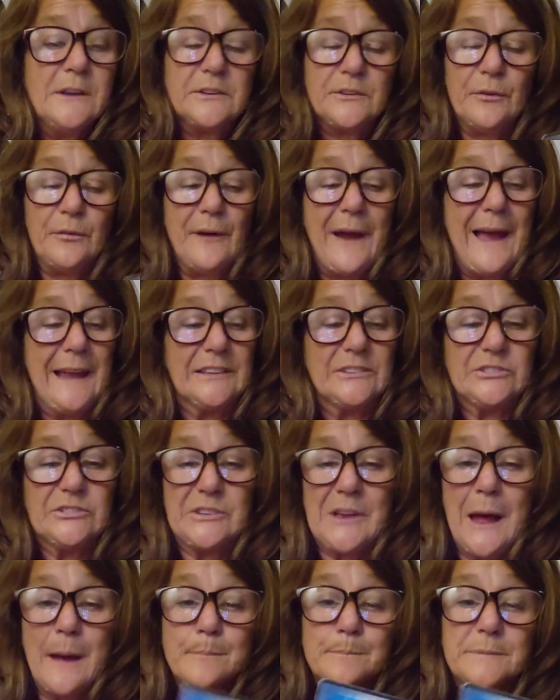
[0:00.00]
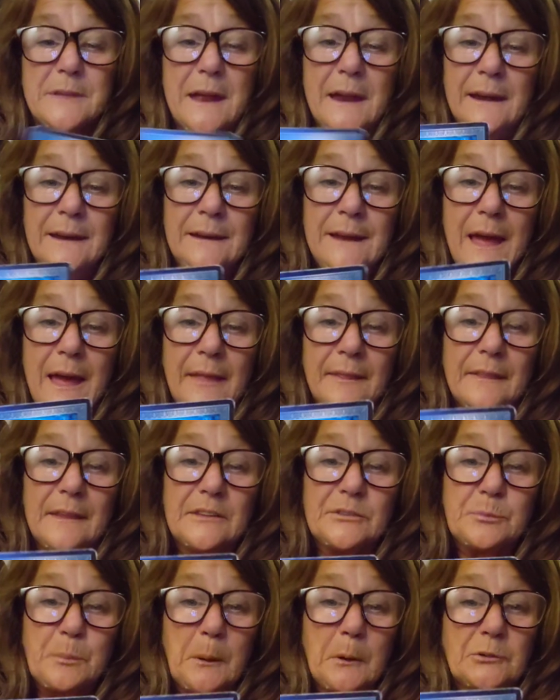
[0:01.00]
Divine stepped in, and
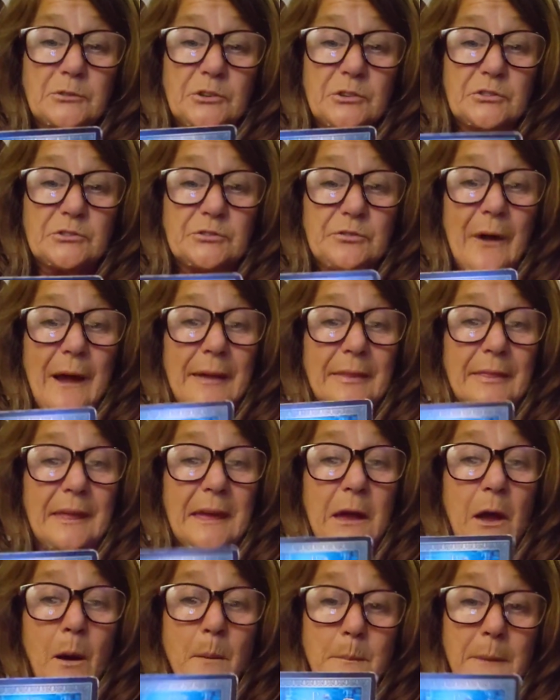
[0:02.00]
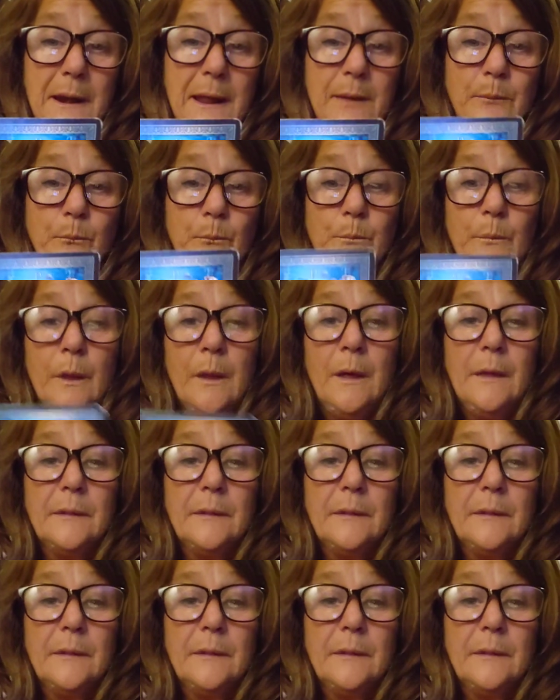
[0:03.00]
this person's finally coming in